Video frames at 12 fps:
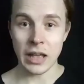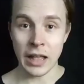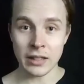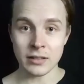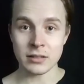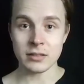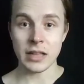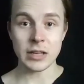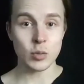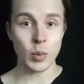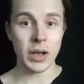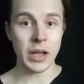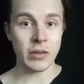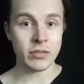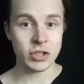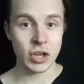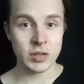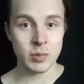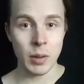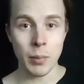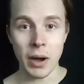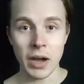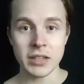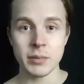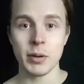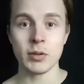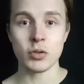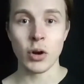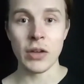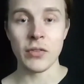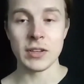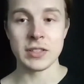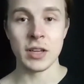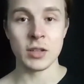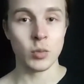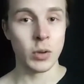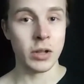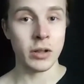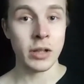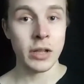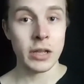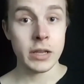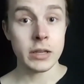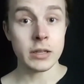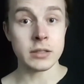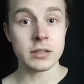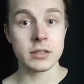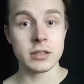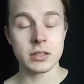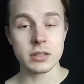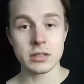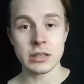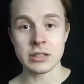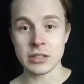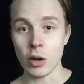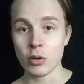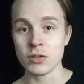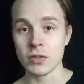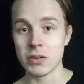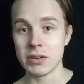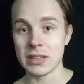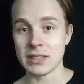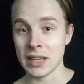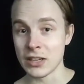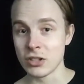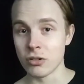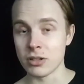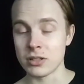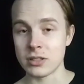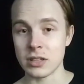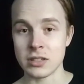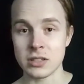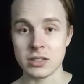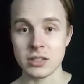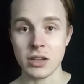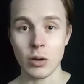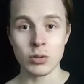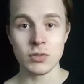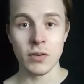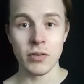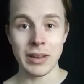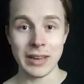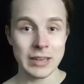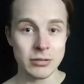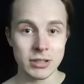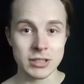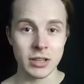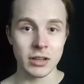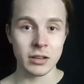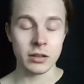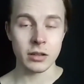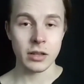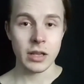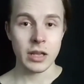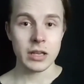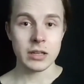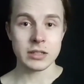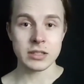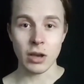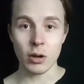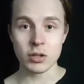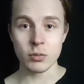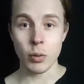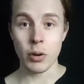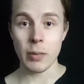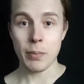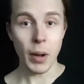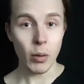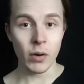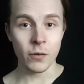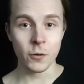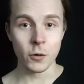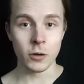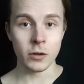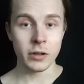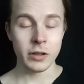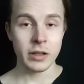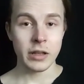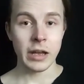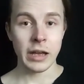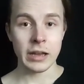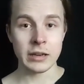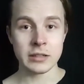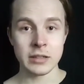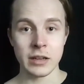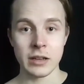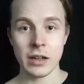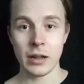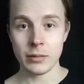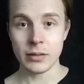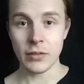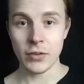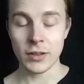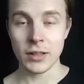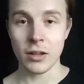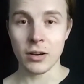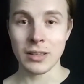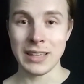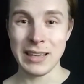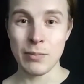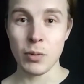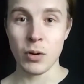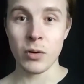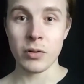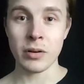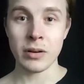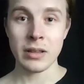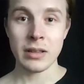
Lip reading: And that's why I've changed my mind about dry fasting as well. It sounds very dangerous, it sounds very interesting, it sounds very powerful, and I'm definitely gonna keep on